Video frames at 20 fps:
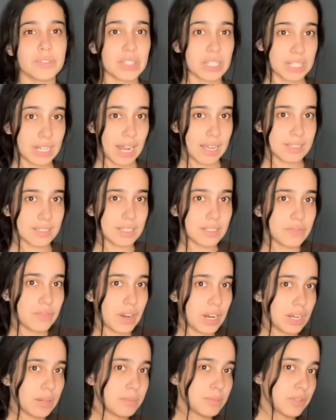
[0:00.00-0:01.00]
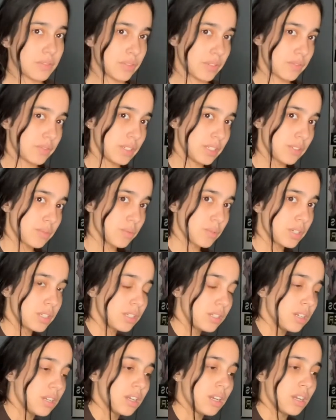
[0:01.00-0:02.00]
classic vibe, the 50s one.
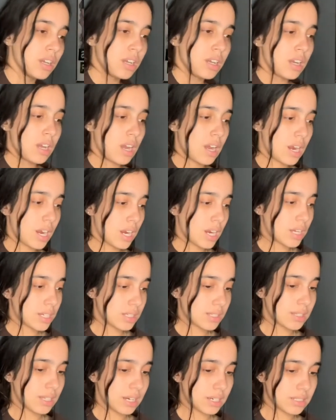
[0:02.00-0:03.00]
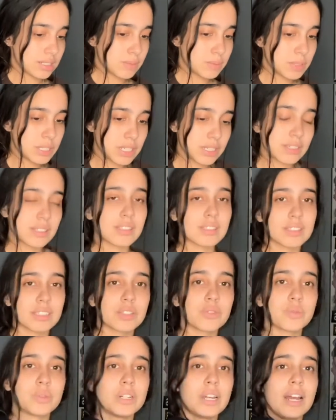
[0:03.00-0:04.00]
And that is because
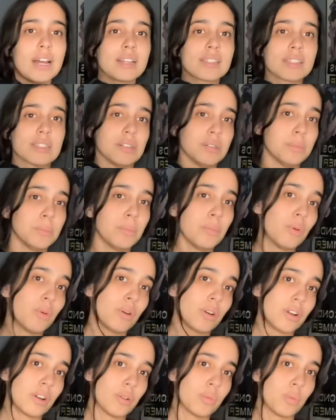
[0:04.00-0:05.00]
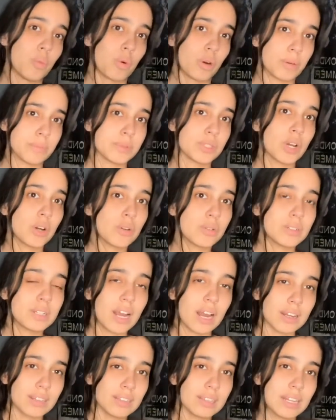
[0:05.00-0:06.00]
this one has a more warm tone,
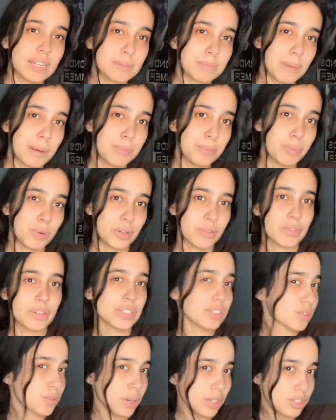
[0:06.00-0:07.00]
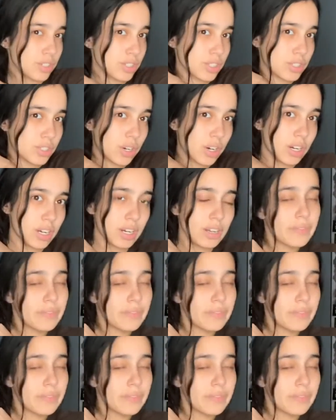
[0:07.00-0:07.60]
kind of like my boyfriend's Gretsch guitar,